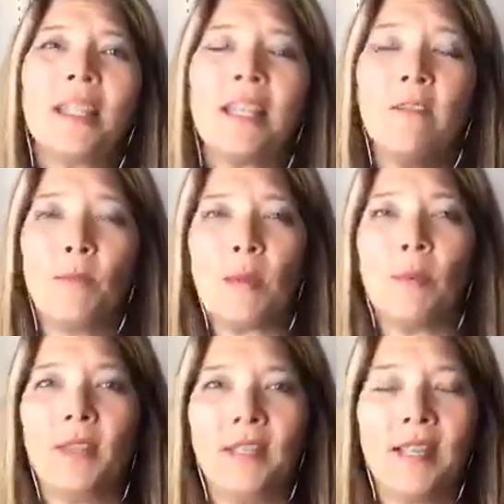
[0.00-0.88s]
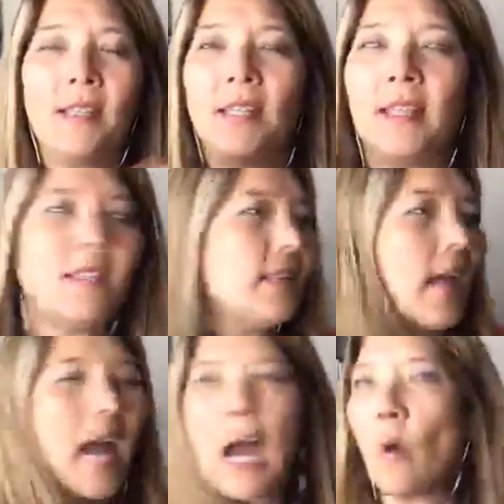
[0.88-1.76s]
to give people the sense that this is
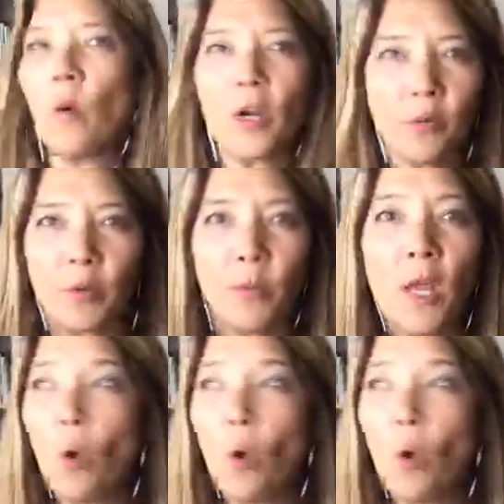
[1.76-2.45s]
our group.